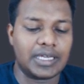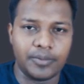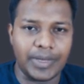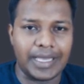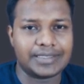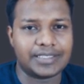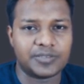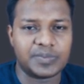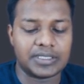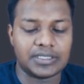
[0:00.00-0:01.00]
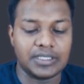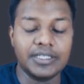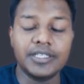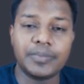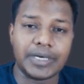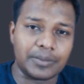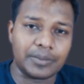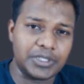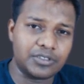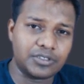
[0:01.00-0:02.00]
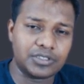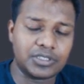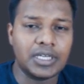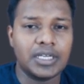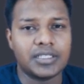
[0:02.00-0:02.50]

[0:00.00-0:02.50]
the maths aspect, the learning parameters,